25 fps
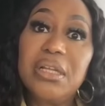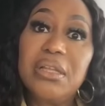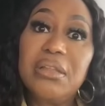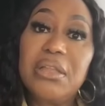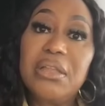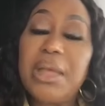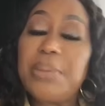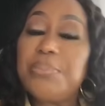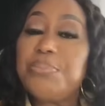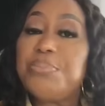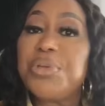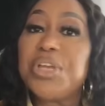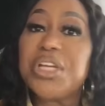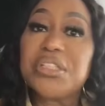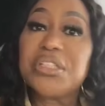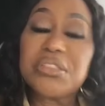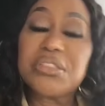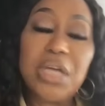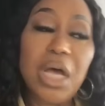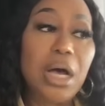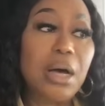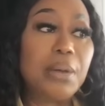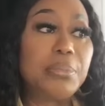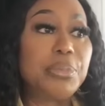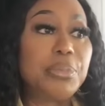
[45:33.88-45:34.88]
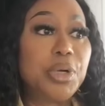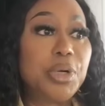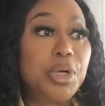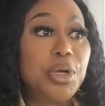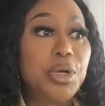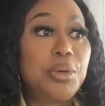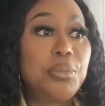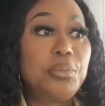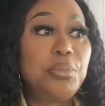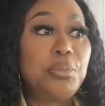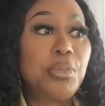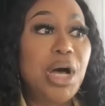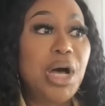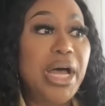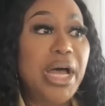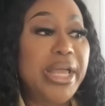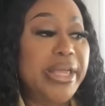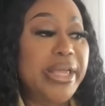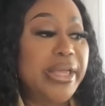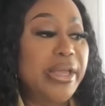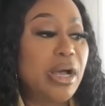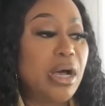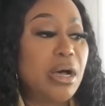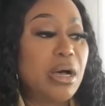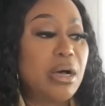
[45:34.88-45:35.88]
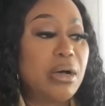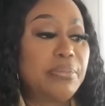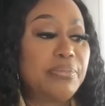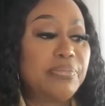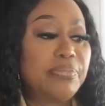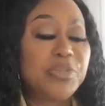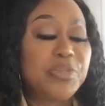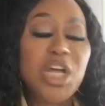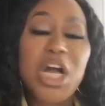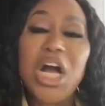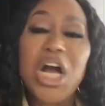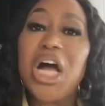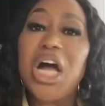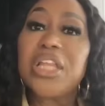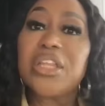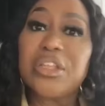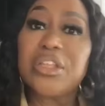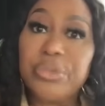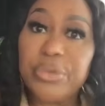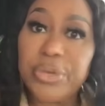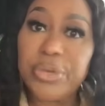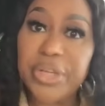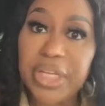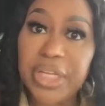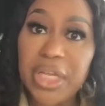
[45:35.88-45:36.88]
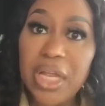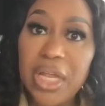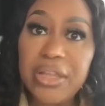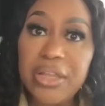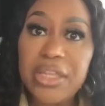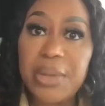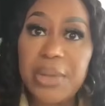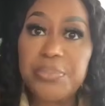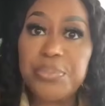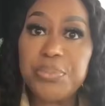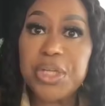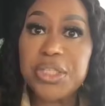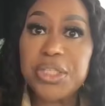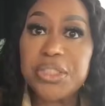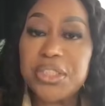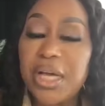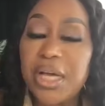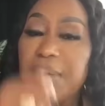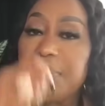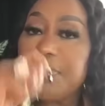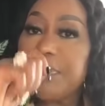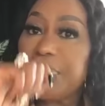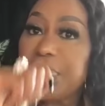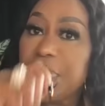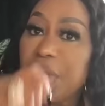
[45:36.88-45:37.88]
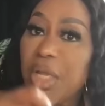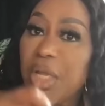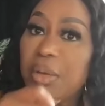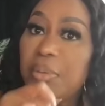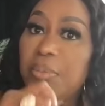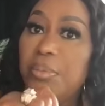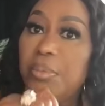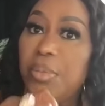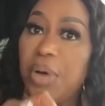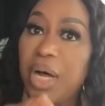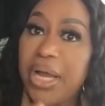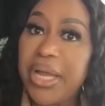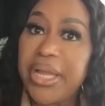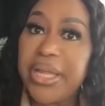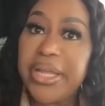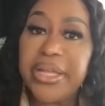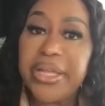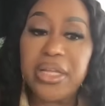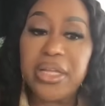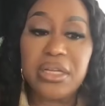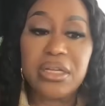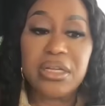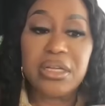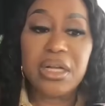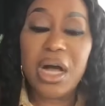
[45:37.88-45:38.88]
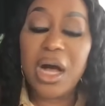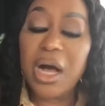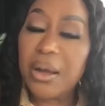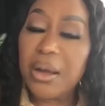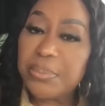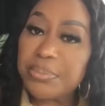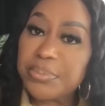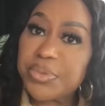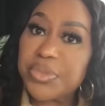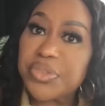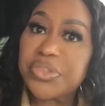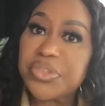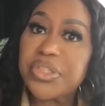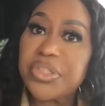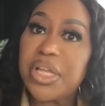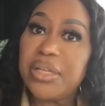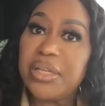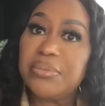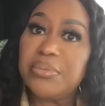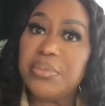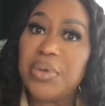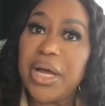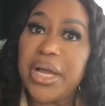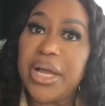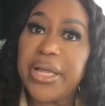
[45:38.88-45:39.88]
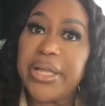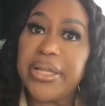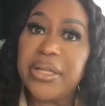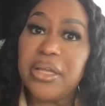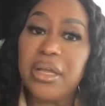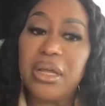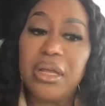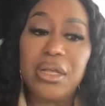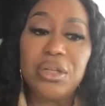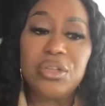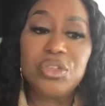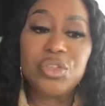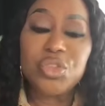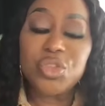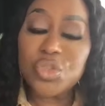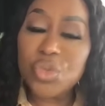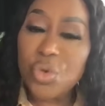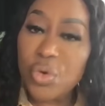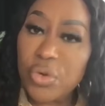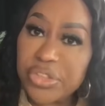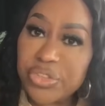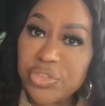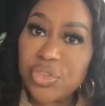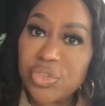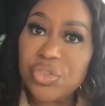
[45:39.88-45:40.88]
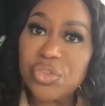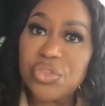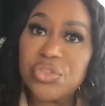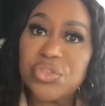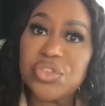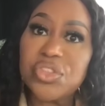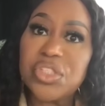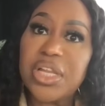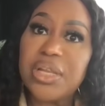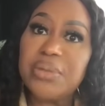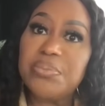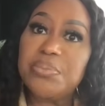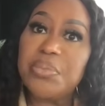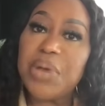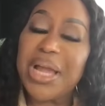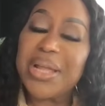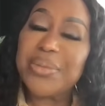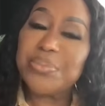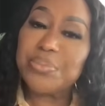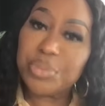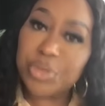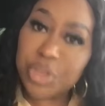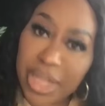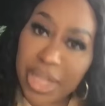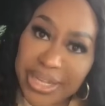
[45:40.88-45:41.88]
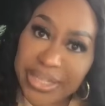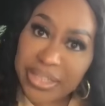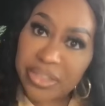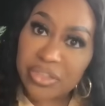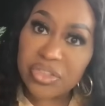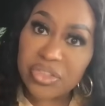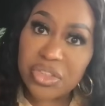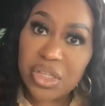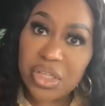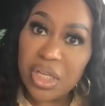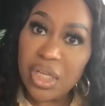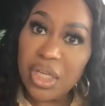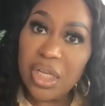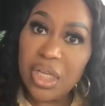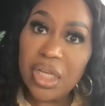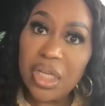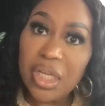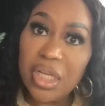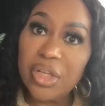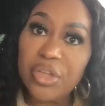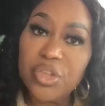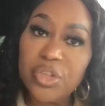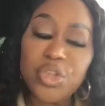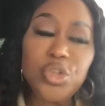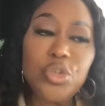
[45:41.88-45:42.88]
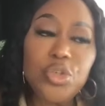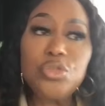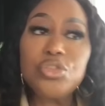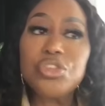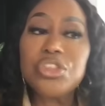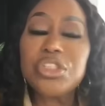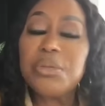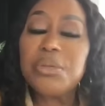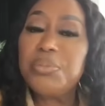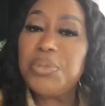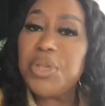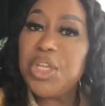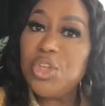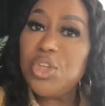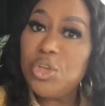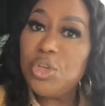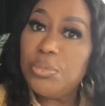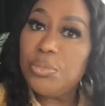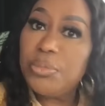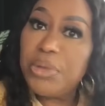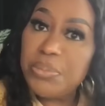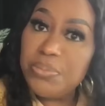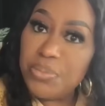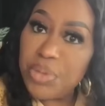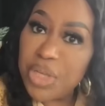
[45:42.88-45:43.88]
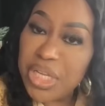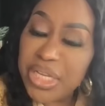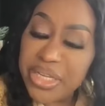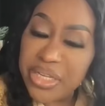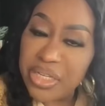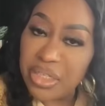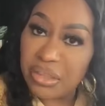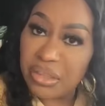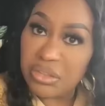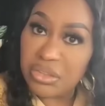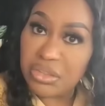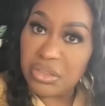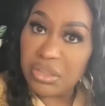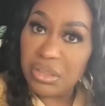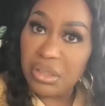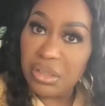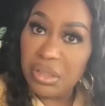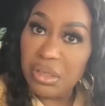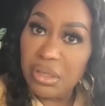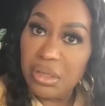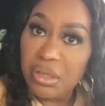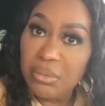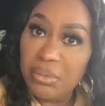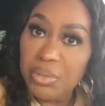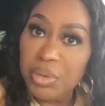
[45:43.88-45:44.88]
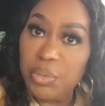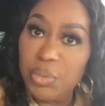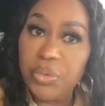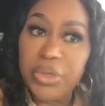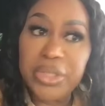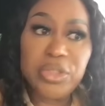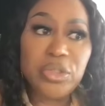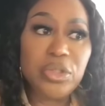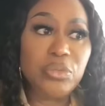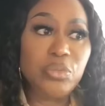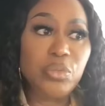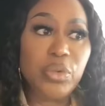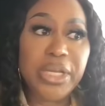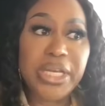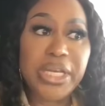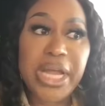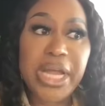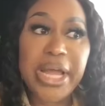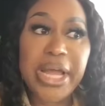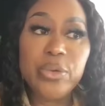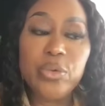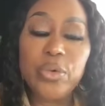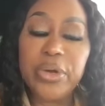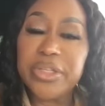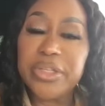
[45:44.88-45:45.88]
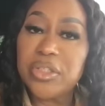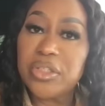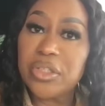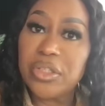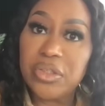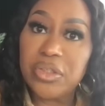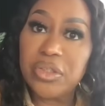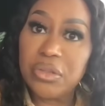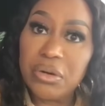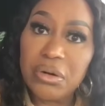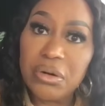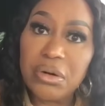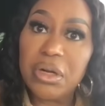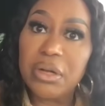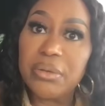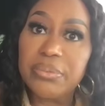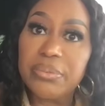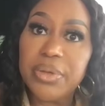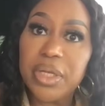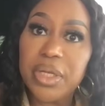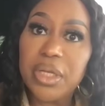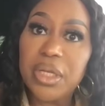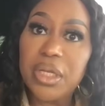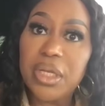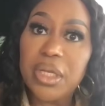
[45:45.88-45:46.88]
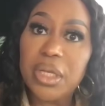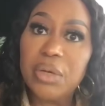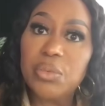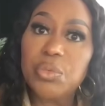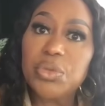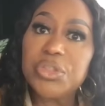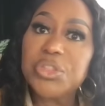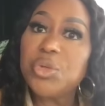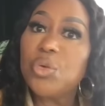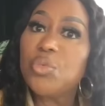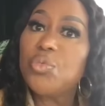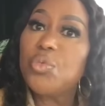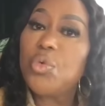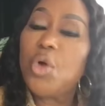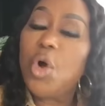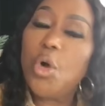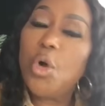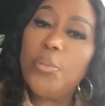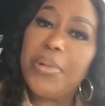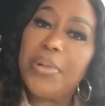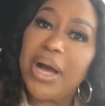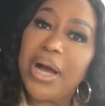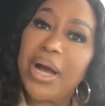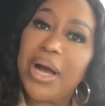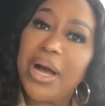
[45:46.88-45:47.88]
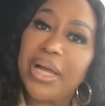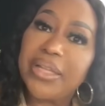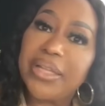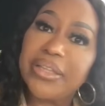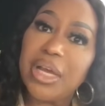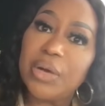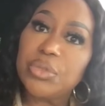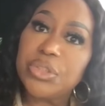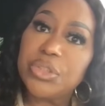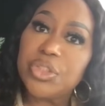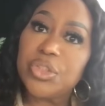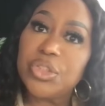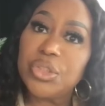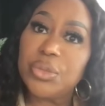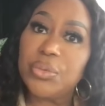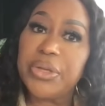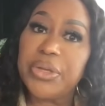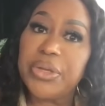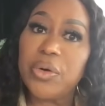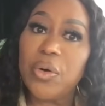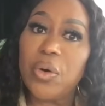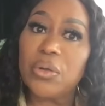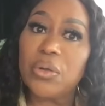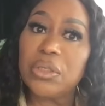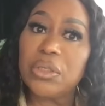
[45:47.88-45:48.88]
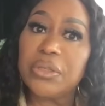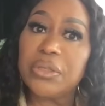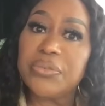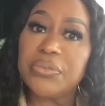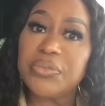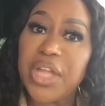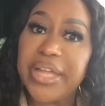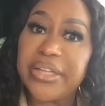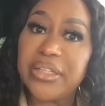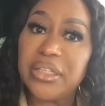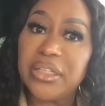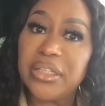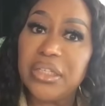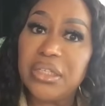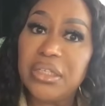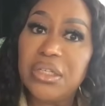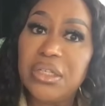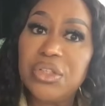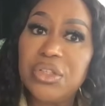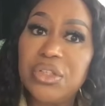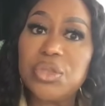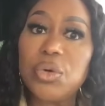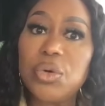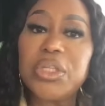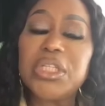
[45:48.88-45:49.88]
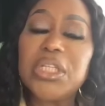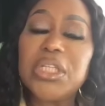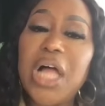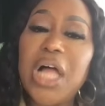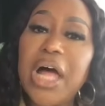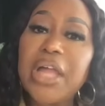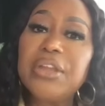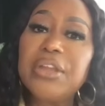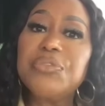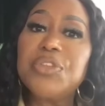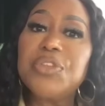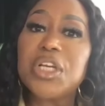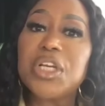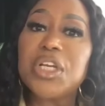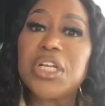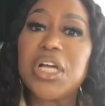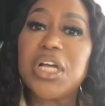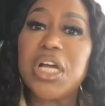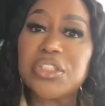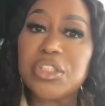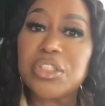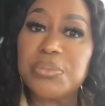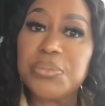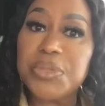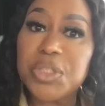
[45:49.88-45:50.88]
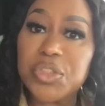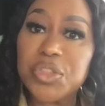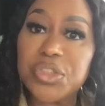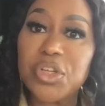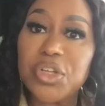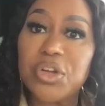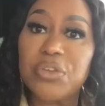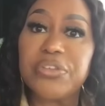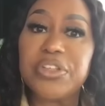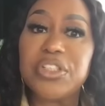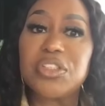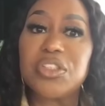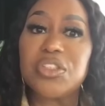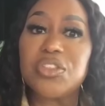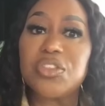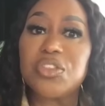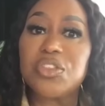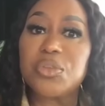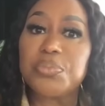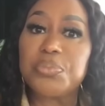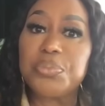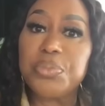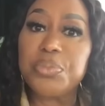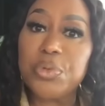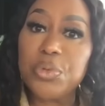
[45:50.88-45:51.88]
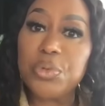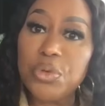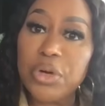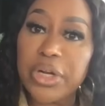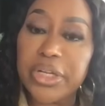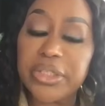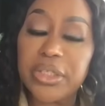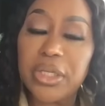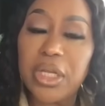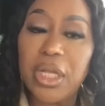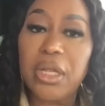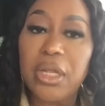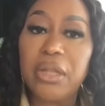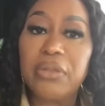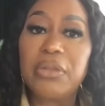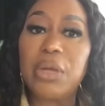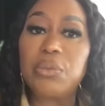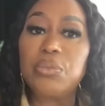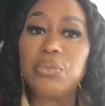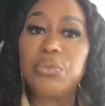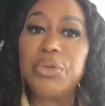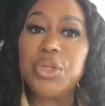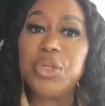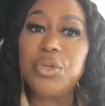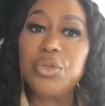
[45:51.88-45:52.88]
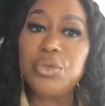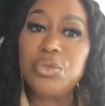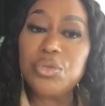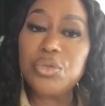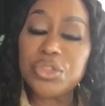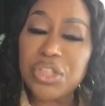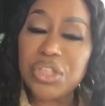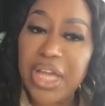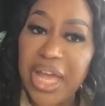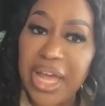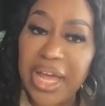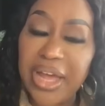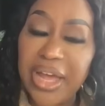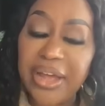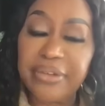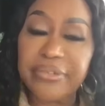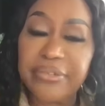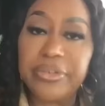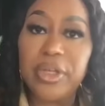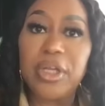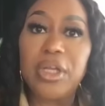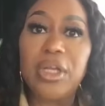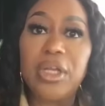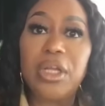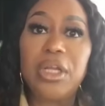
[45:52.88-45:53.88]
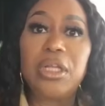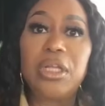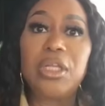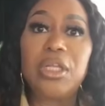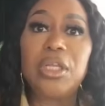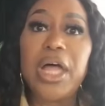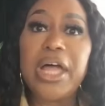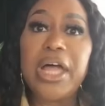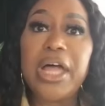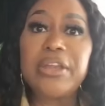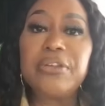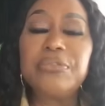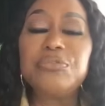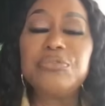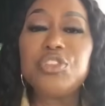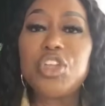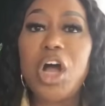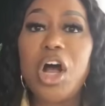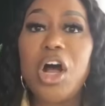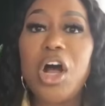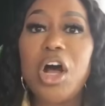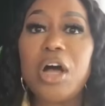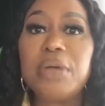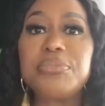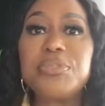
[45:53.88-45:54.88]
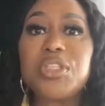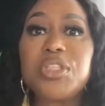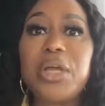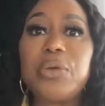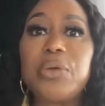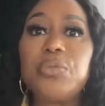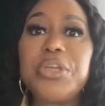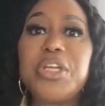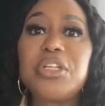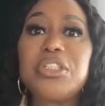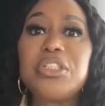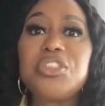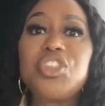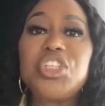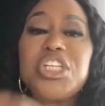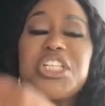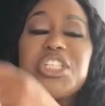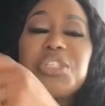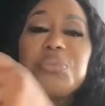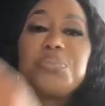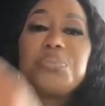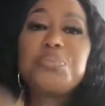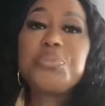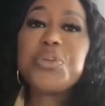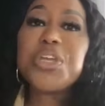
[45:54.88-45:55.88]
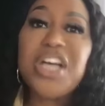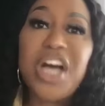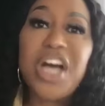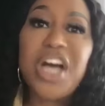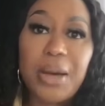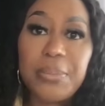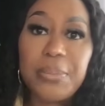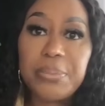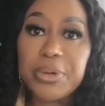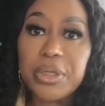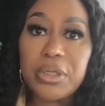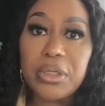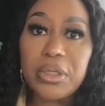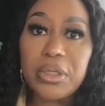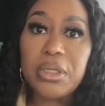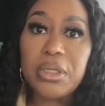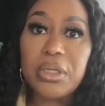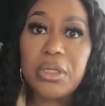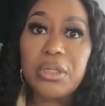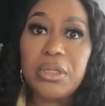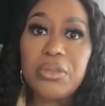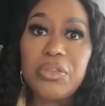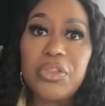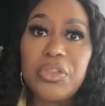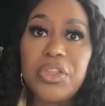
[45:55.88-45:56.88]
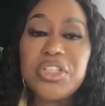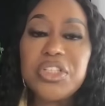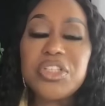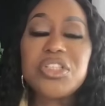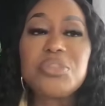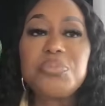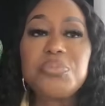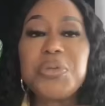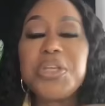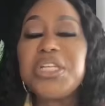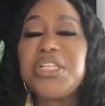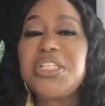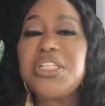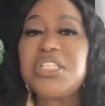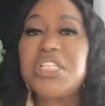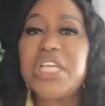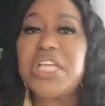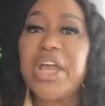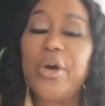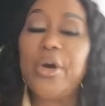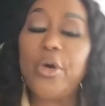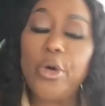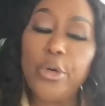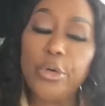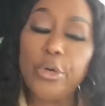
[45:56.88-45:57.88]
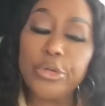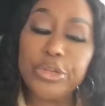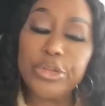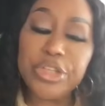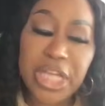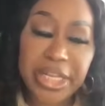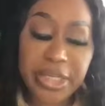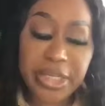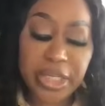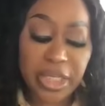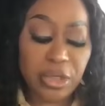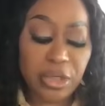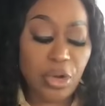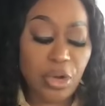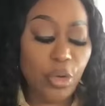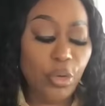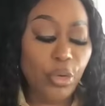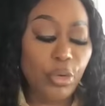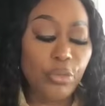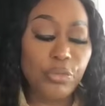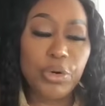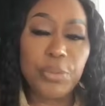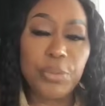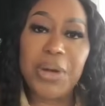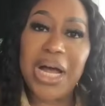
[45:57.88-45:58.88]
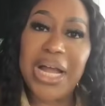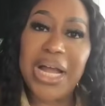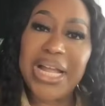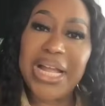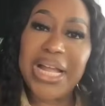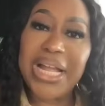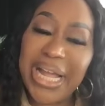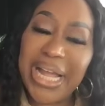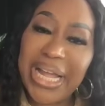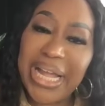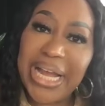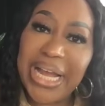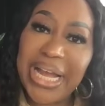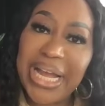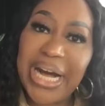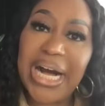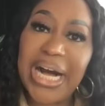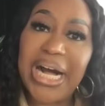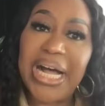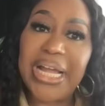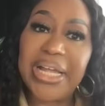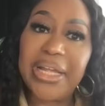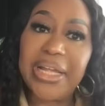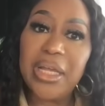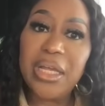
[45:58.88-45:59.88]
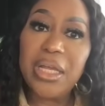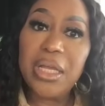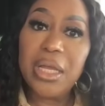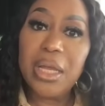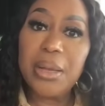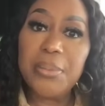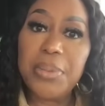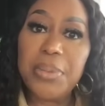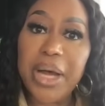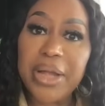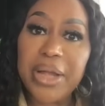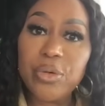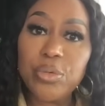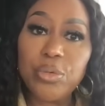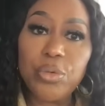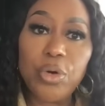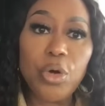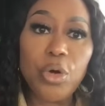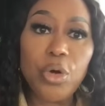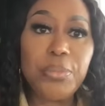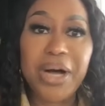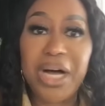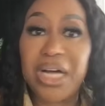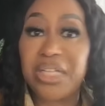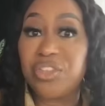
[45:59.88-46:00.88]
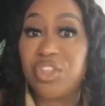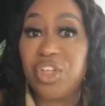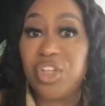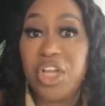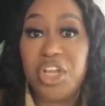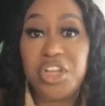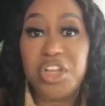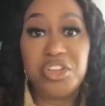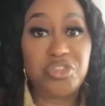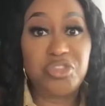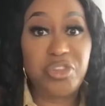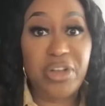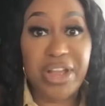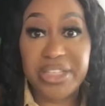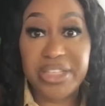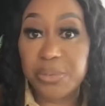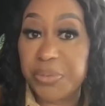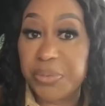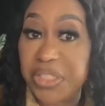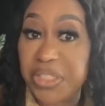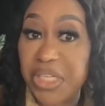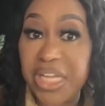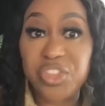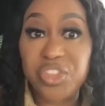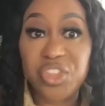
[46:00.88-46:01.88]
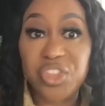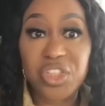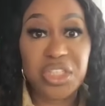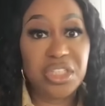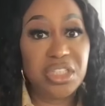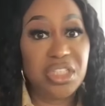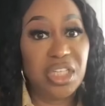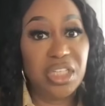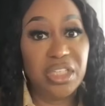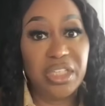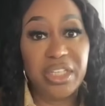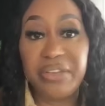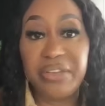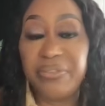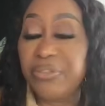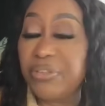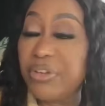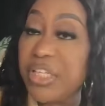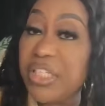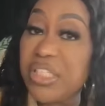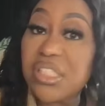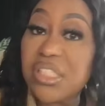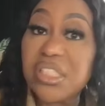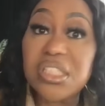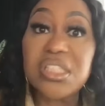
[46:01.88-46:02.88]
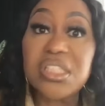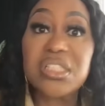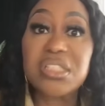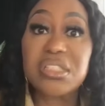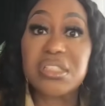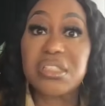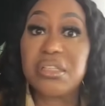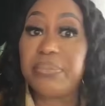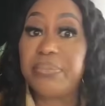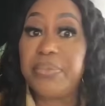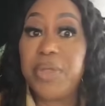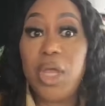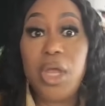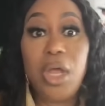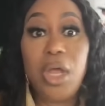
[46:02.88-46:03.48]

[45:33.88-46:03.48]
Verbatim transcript: that picked up my cutlery, that picked up my cups and my saucers and my plates. It used to be human beings, but when I went to Europe, it was a robot that was doing all of that. So a lot of the customer service and support that we used to have, a lot of jobs that we could just pick up, this is being taken over by AI and by robots. Transportation, delivery system,